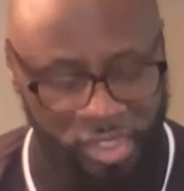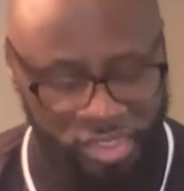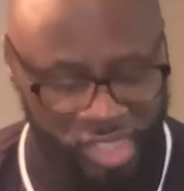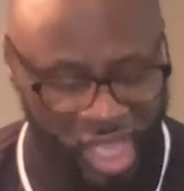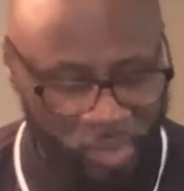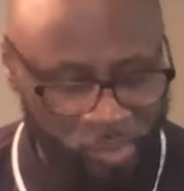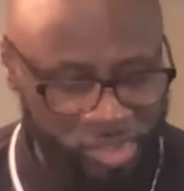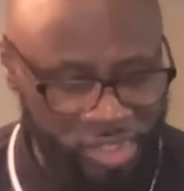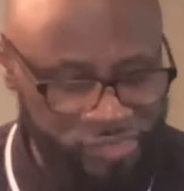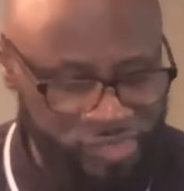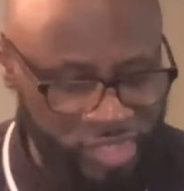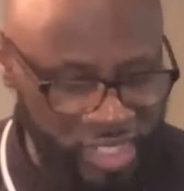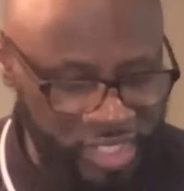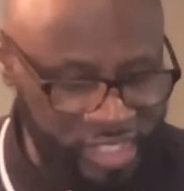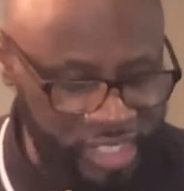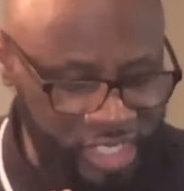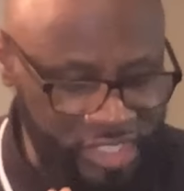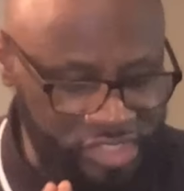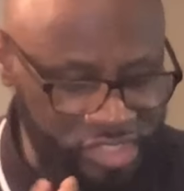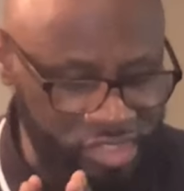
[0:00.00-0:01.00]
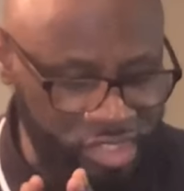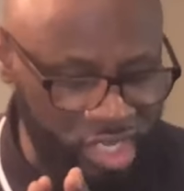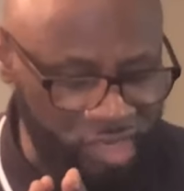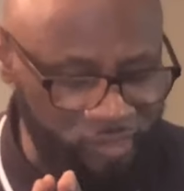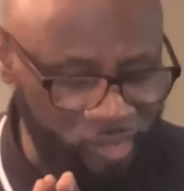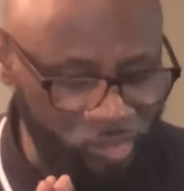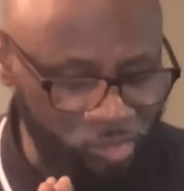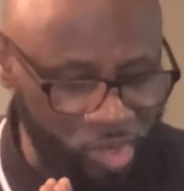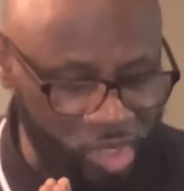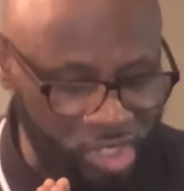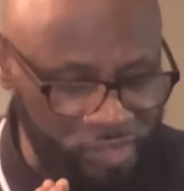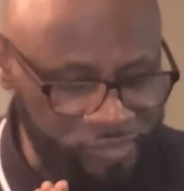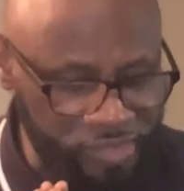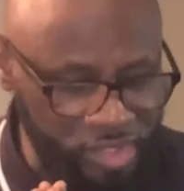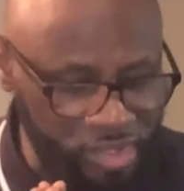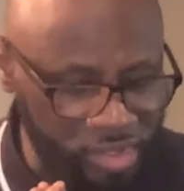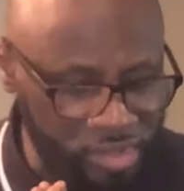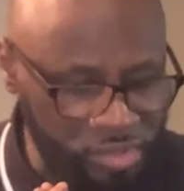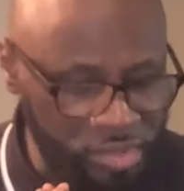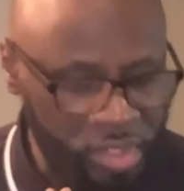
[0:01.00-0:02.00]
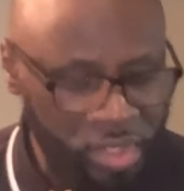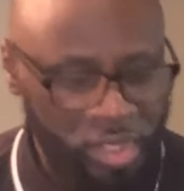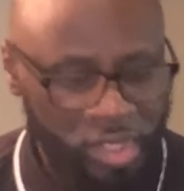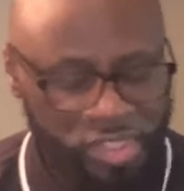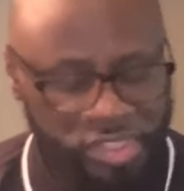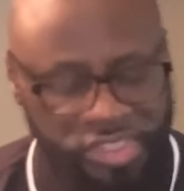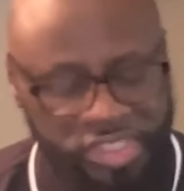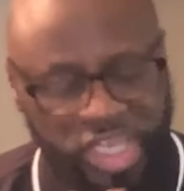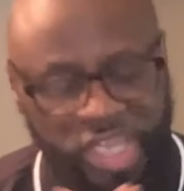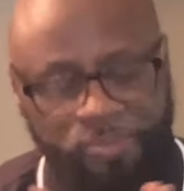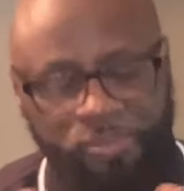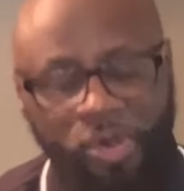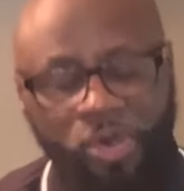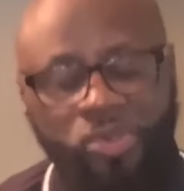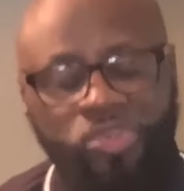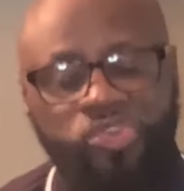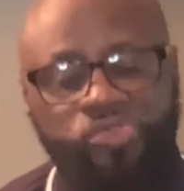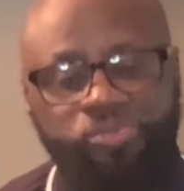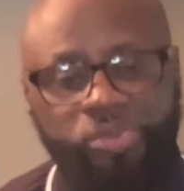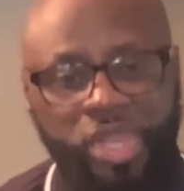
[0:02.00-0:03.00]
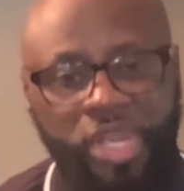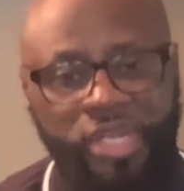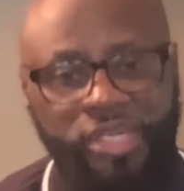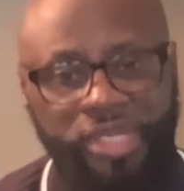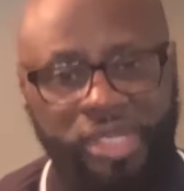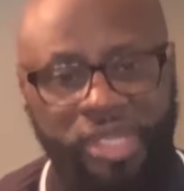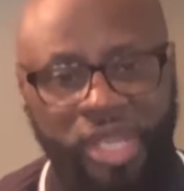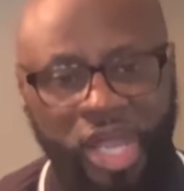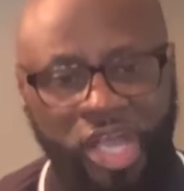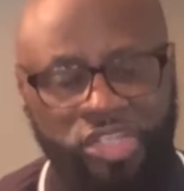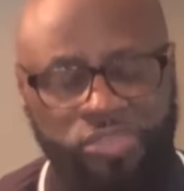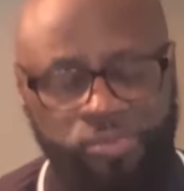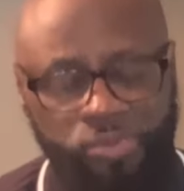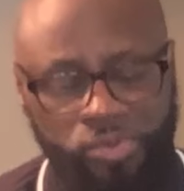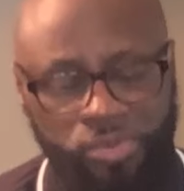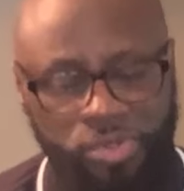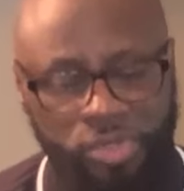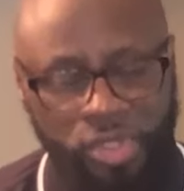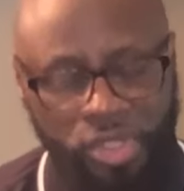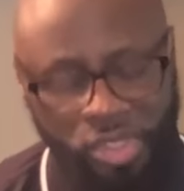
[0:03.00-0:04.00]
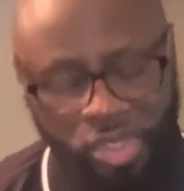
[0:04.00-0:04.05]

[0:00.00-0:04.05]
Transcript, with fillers: So I want to thank each and every one of y'all. Keep on spreading the gospel.